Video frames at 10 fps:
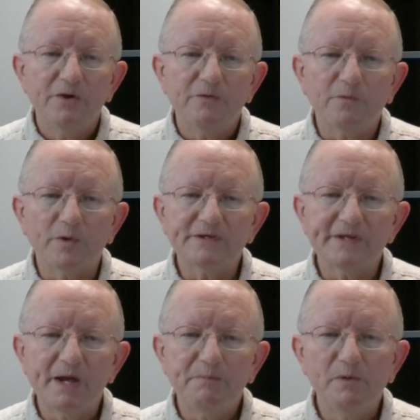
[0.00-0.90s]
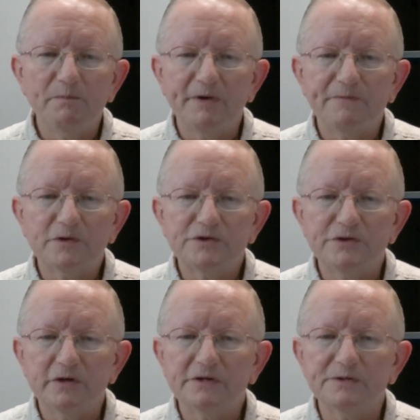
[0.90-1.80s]
For example, in my first
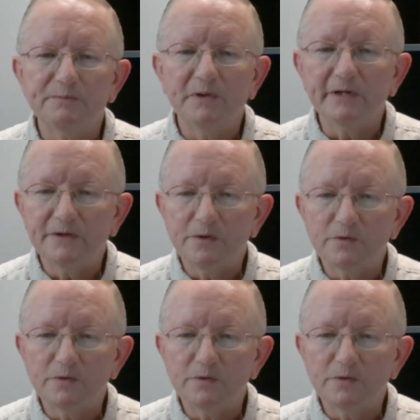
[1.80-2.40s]
year as a building code